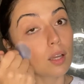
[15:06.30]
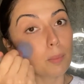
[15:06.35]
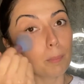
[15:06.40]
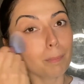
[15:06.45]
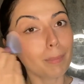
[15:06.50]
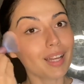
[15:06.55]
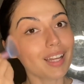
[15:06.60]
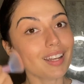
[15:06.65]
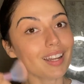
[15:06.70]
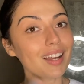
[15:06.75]

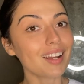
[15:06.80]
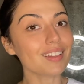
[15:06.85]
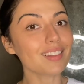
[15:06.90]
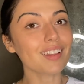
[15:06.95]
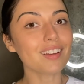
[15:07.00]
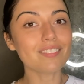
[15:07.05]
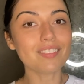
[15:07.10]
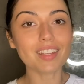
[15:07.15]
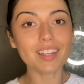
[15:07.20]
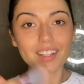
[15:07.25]
but I
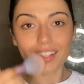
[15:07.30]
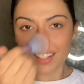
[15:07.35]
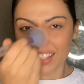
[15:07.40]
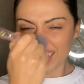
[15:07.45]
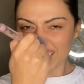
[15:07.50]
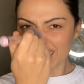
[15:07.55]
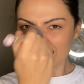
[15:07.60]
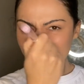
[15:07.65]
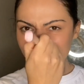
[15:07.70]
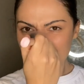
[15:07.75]
love it. I
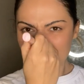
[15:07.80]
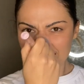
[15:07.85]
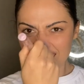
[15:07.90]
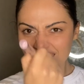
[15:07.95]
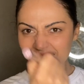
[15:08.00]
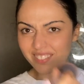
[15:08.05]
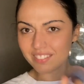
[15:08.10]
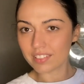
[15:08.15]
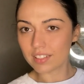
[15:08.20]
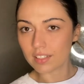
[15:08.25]

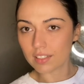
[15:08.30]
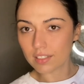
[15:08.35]
love